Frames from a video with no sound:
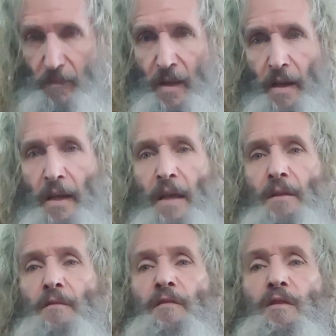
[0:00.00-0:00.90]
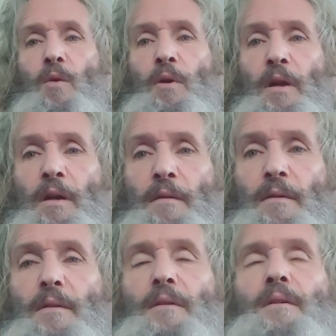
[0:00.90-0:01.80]
And again, the
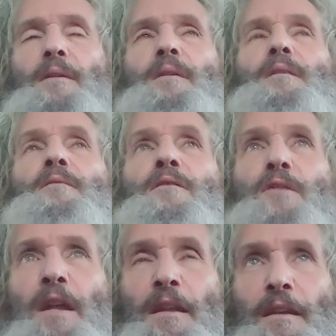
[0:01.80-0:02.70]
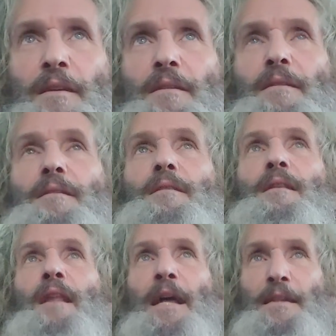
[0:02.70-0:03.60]
Florida-friendly
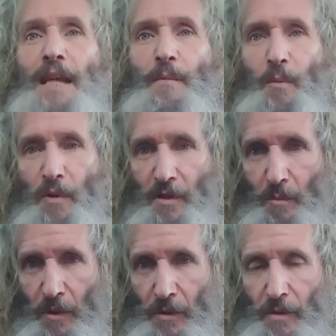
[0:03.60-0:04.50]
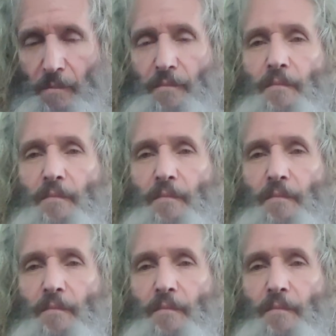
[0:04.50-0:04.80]
landscaping principles.